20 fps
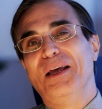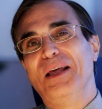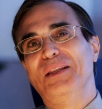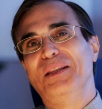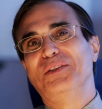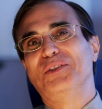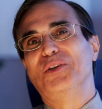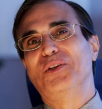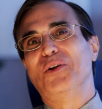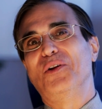
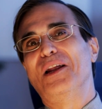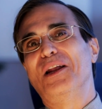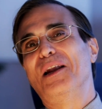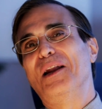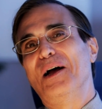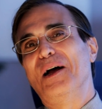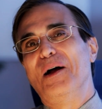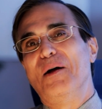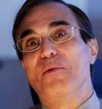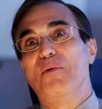So
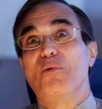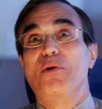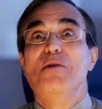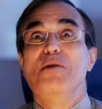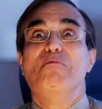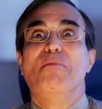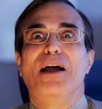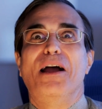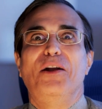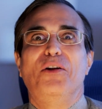that we
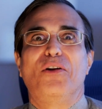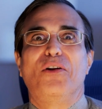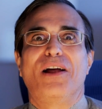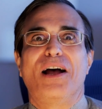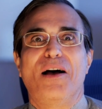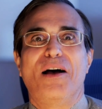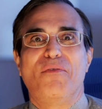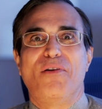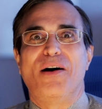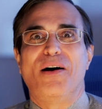might not
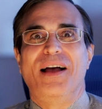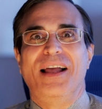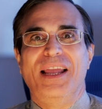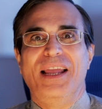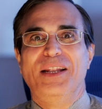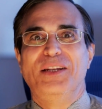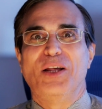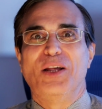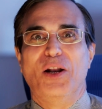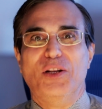have
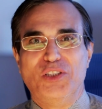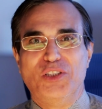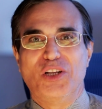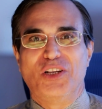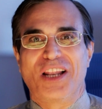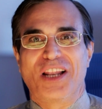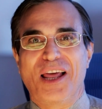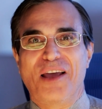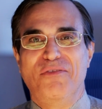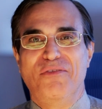intelligent
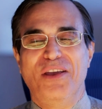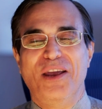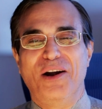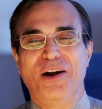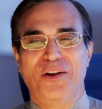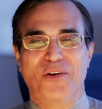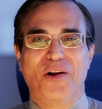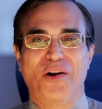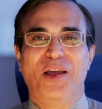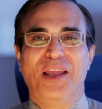life
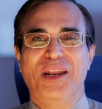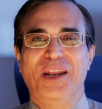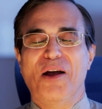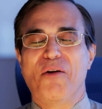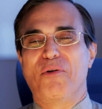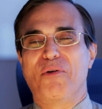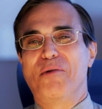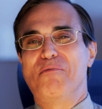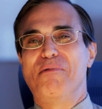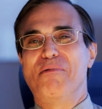here in
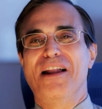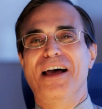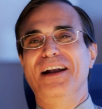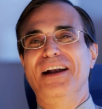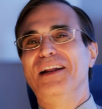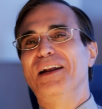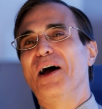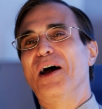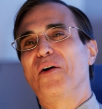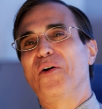our planet,
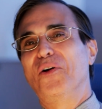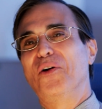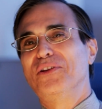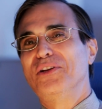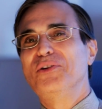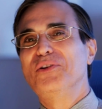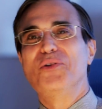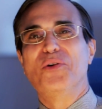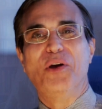according to